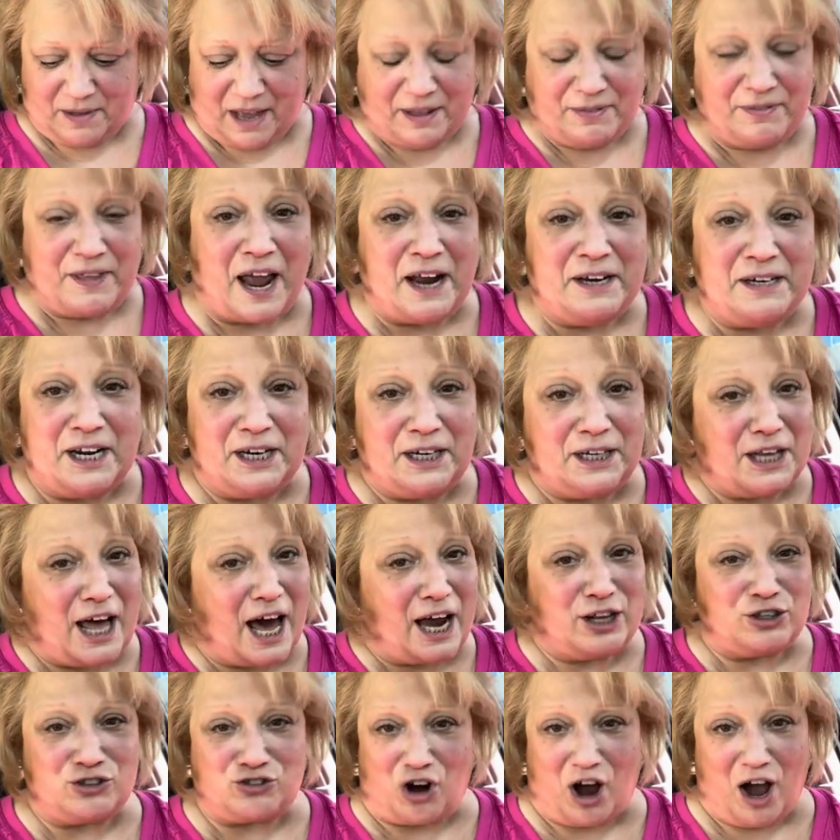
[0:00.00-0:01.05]
they need a lot
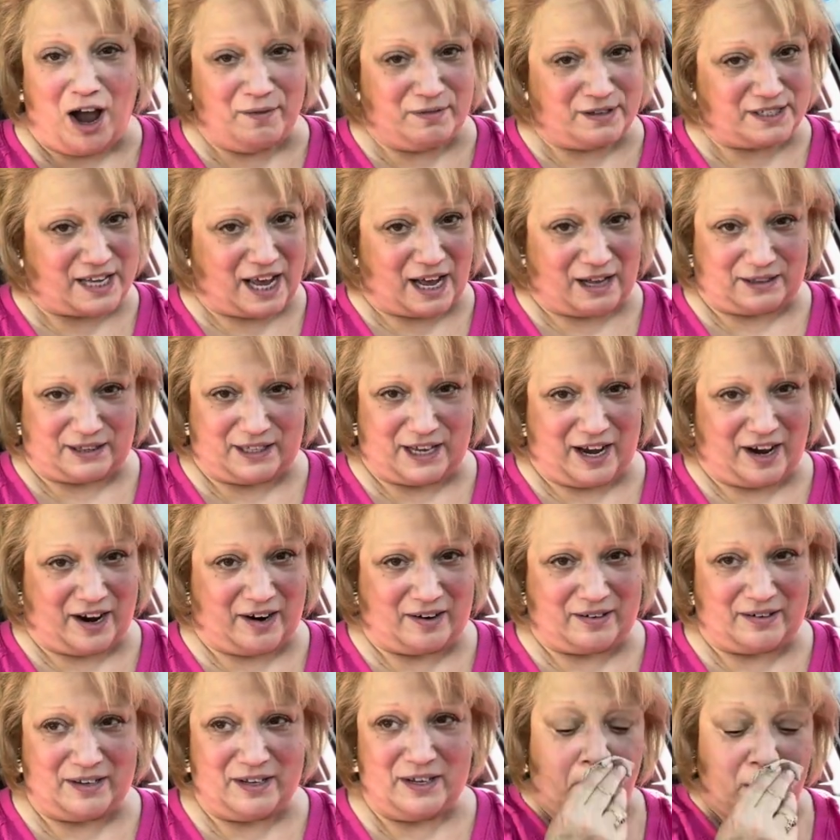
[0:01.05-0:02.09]
of drivers out there.
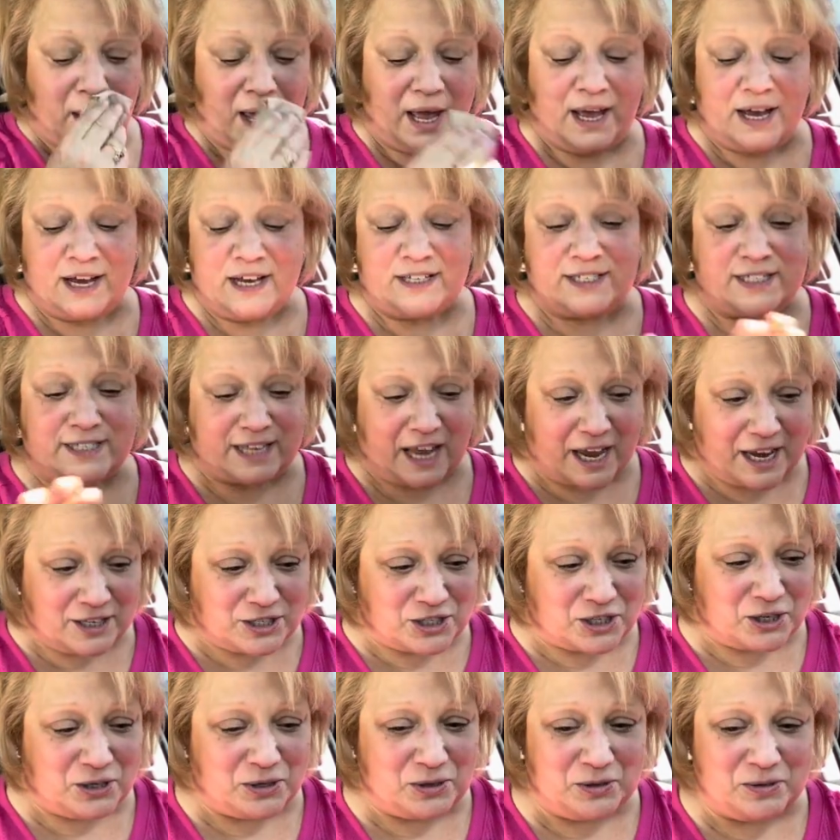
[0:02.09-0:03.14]
Stay
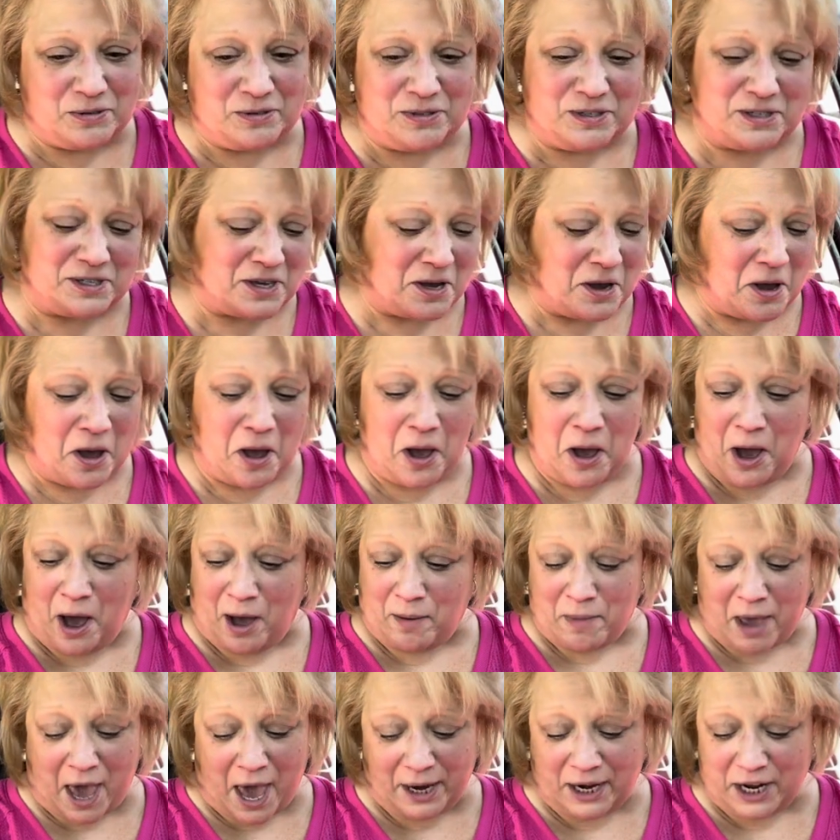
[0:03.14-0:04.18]
tuned. I'm
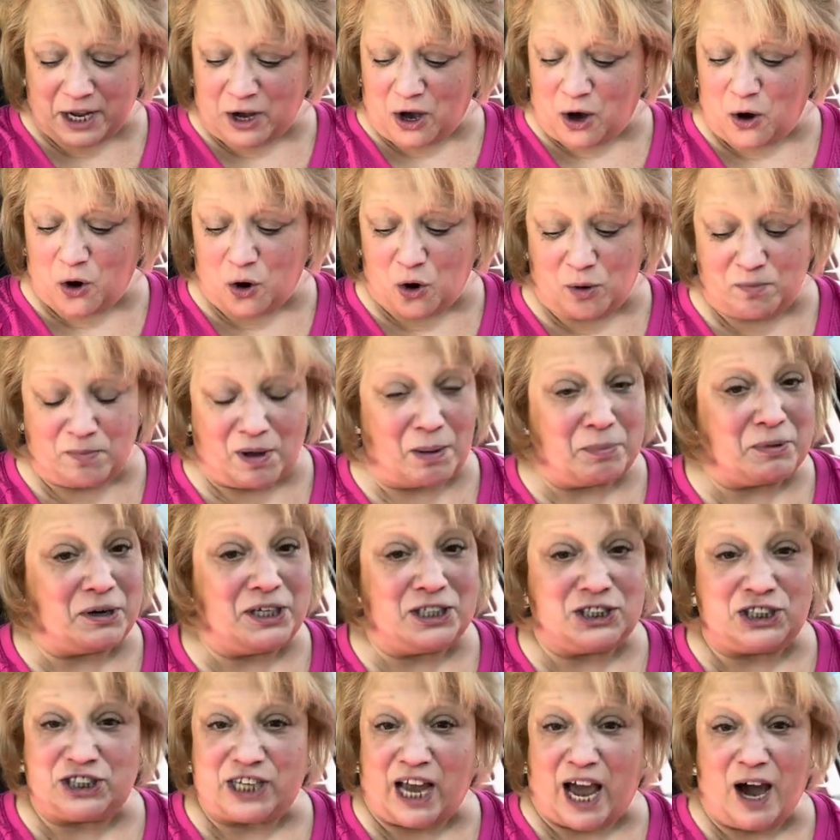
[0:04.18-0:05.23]
heading home. I'm going to
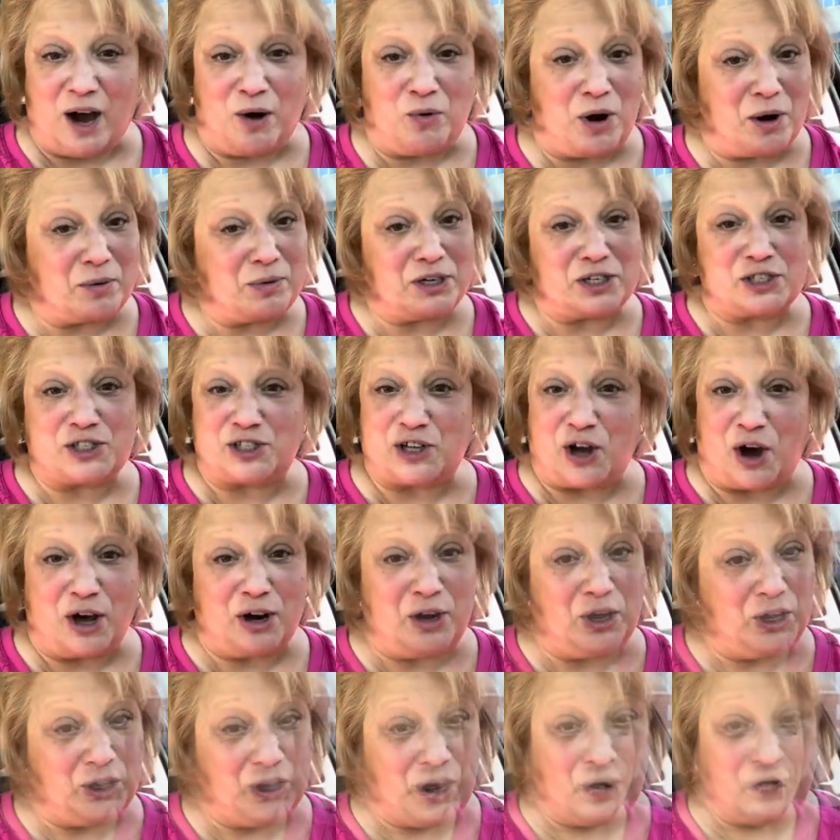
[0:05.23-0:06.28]
shower. I'm going to start
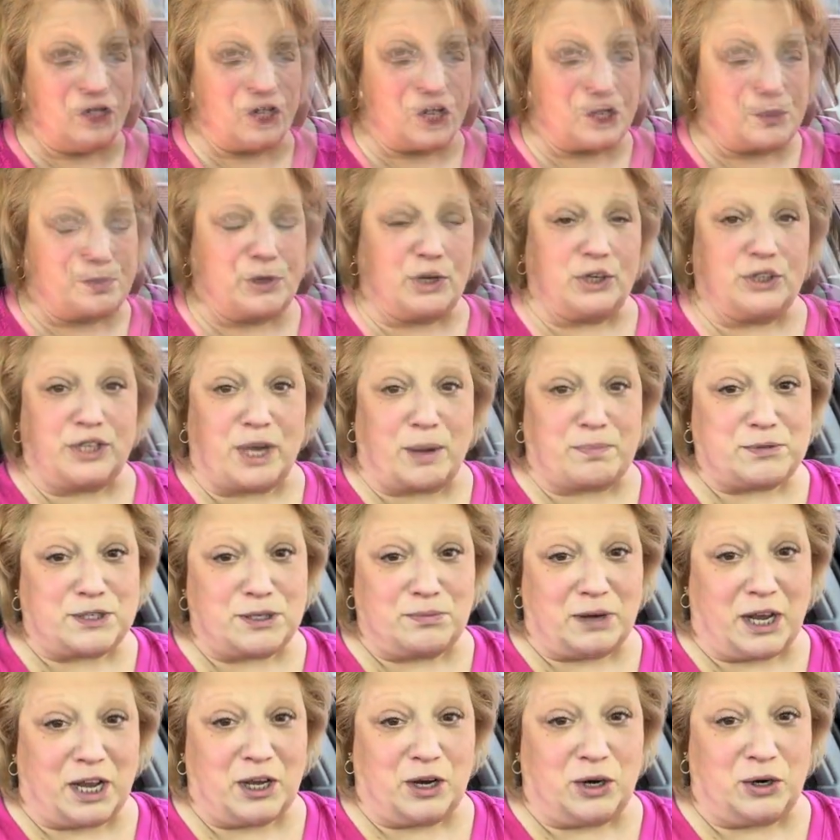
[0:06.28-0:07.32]
all over. I just pulled up to
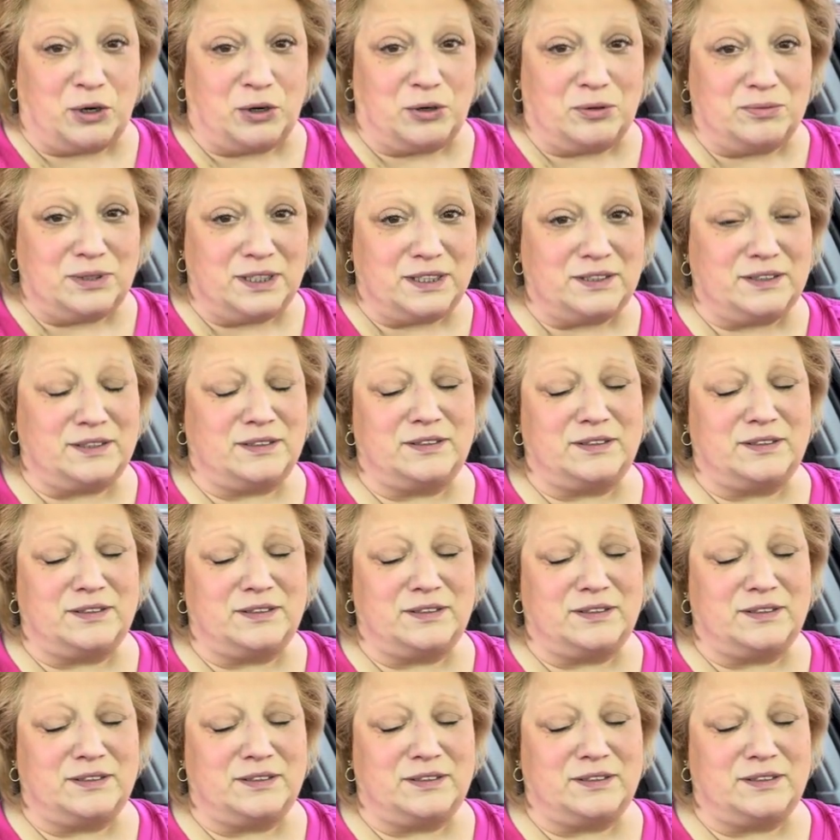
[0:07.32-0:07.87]
my home.